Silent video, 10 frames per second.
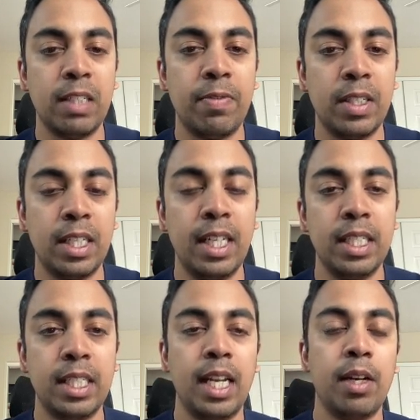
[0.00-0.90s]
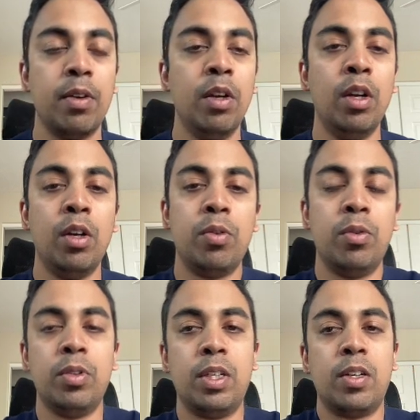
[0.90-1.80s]
if it is a
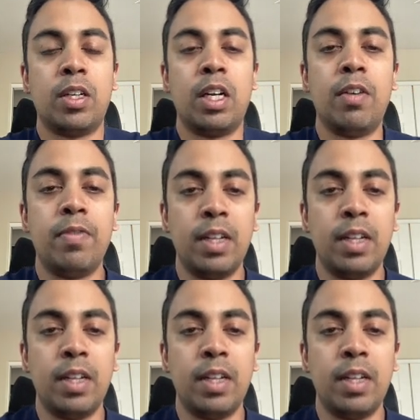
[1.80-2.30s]
rotator cuff.